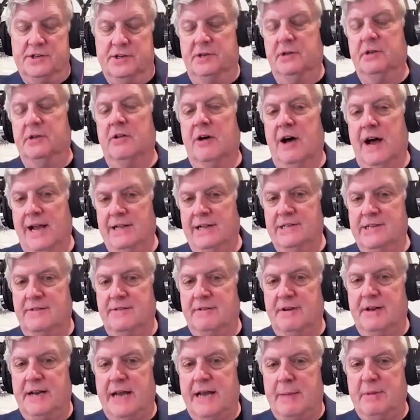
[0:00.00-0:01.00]
to clients
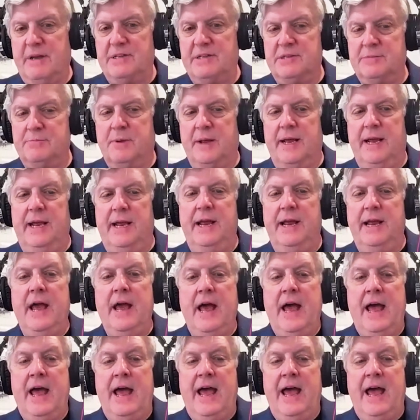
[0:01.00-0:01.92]
of an MSP,